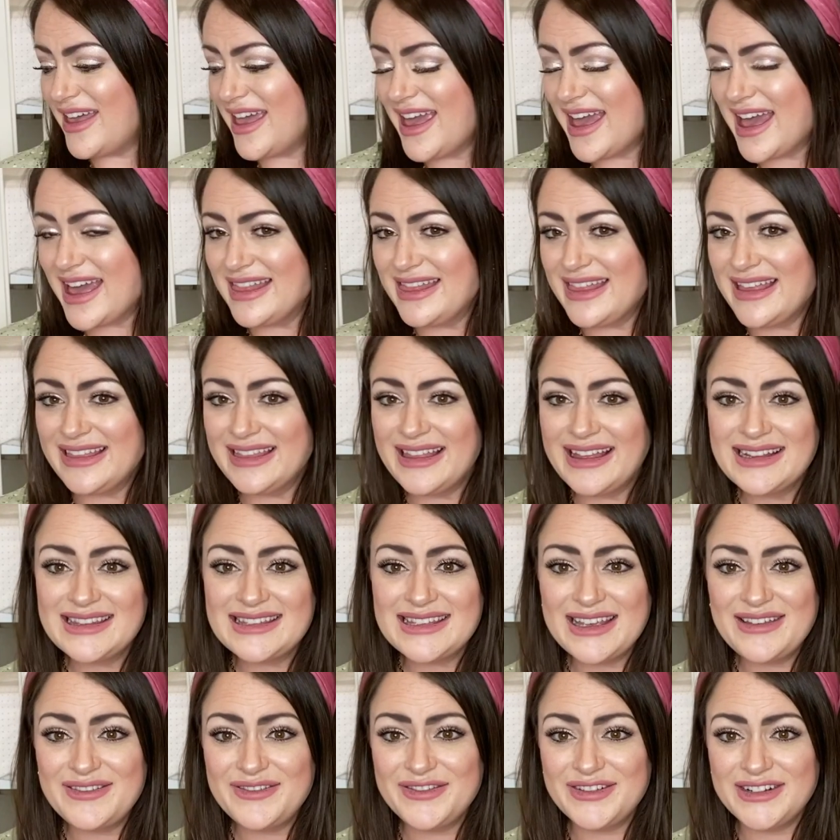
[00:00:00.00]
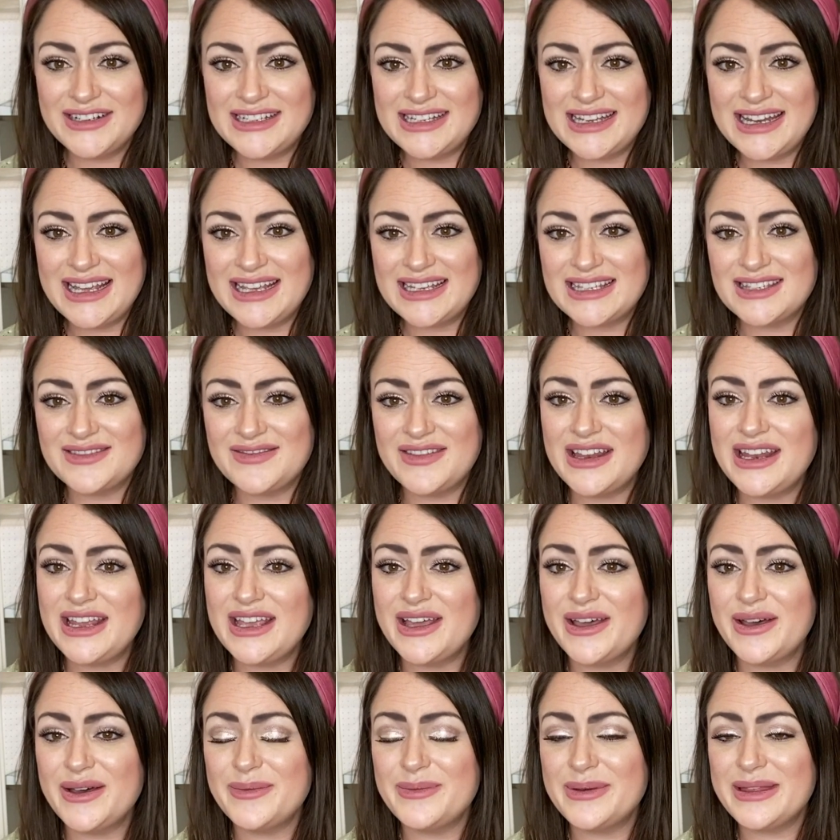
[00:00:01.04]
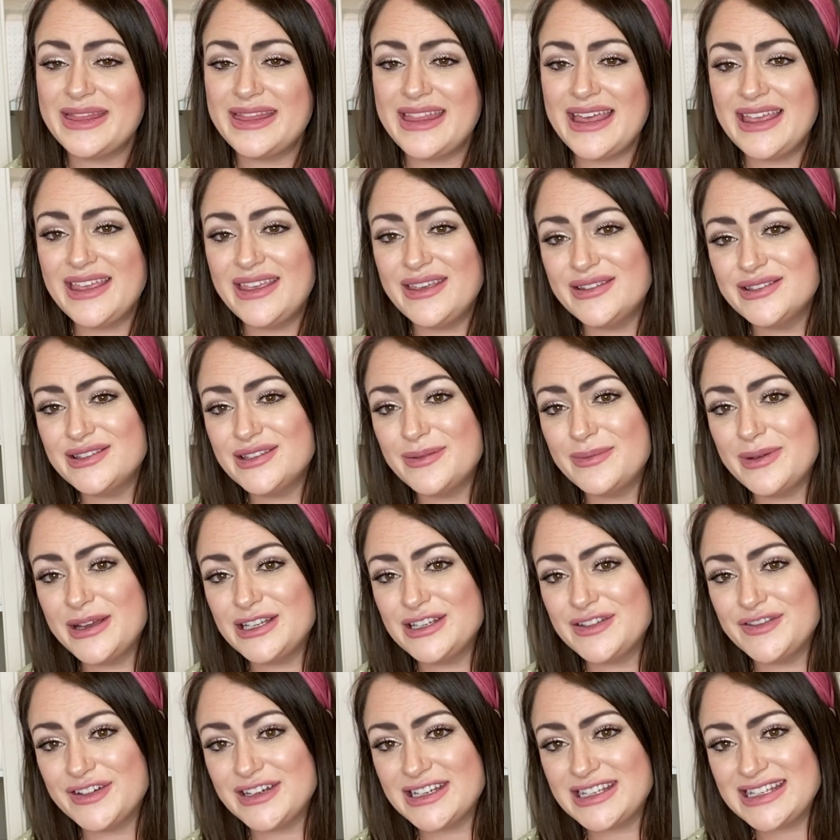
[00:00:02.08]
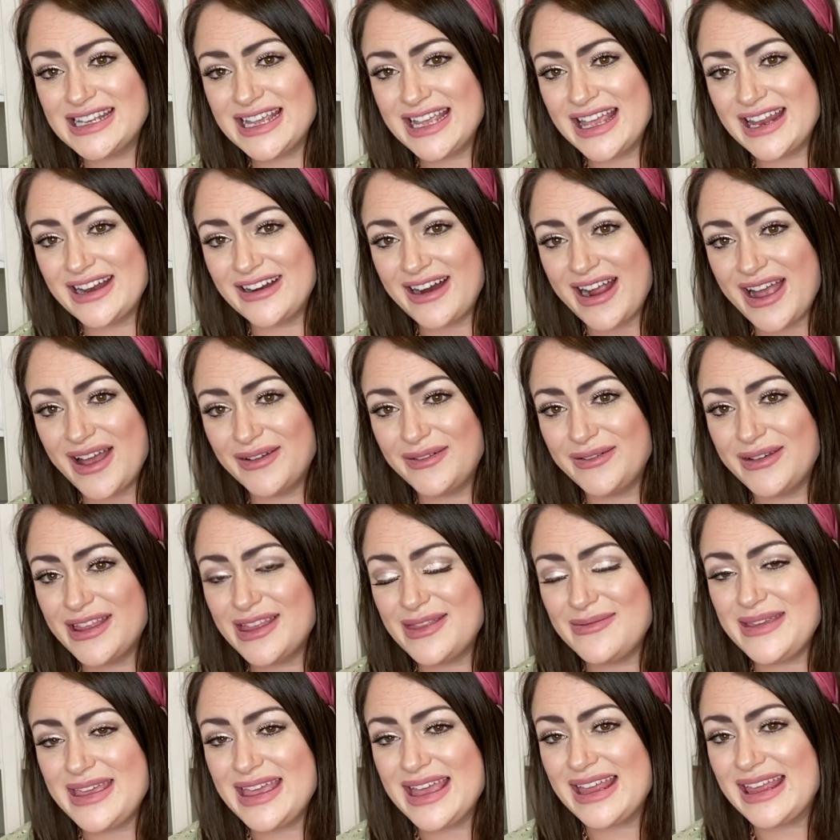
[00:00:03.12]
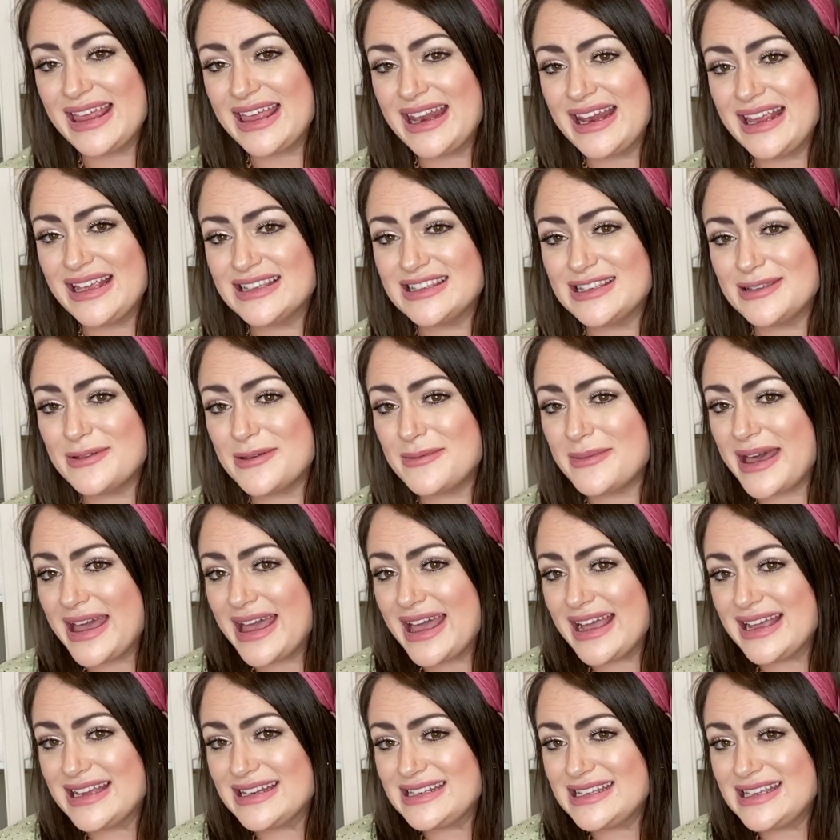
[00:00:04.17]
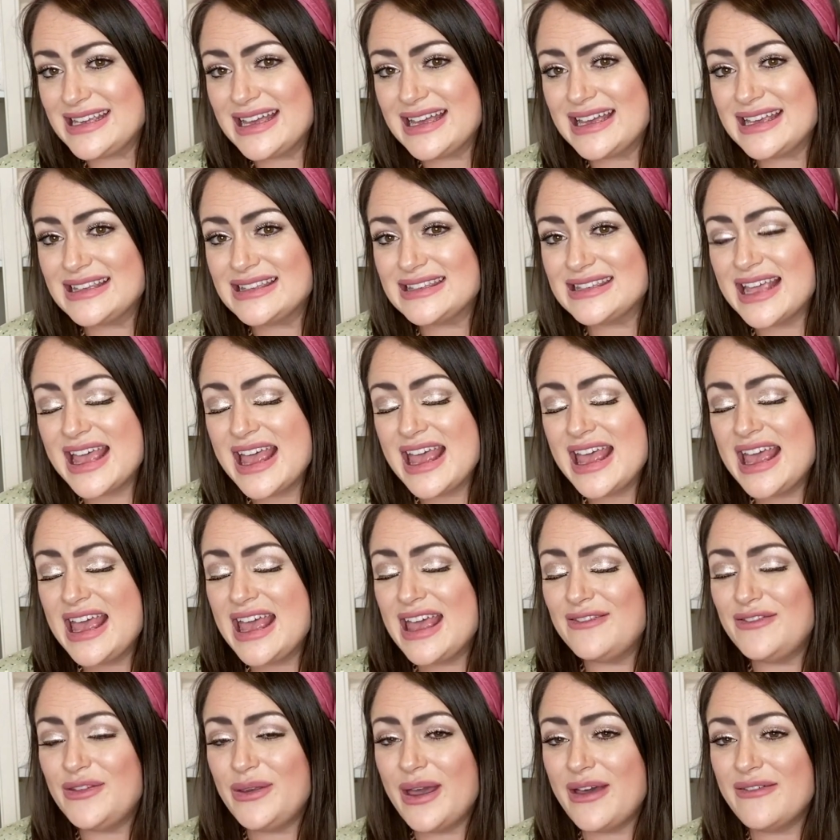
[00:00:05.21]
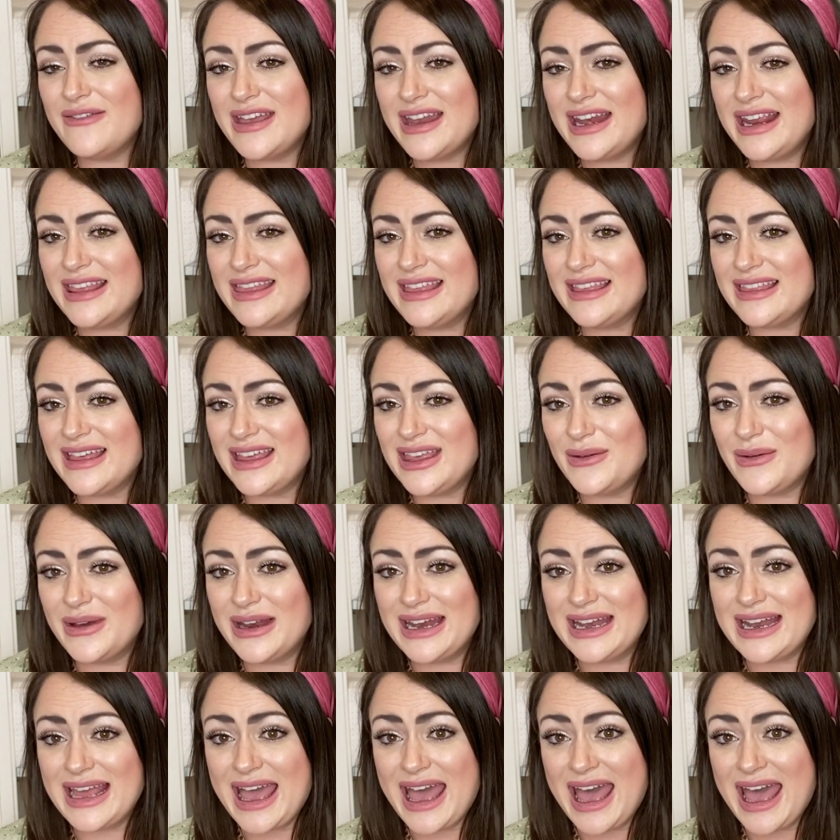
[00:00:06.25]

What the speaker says: Okay, I think that's it for today's video, but thank you so much for sticking around with me and getting some of my ideas. If you have anything that you wanted to